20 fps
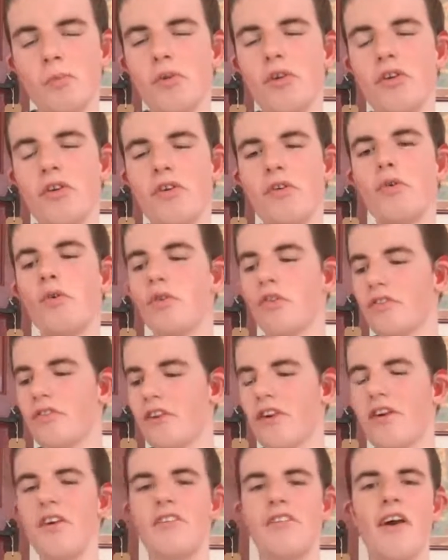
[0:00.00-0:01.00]
but of course
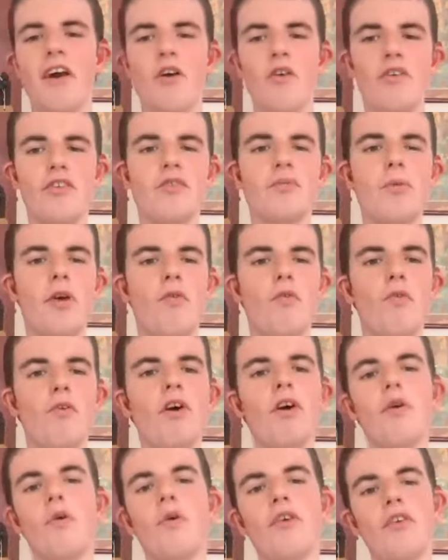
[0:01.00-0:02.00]
it is how it's spent well,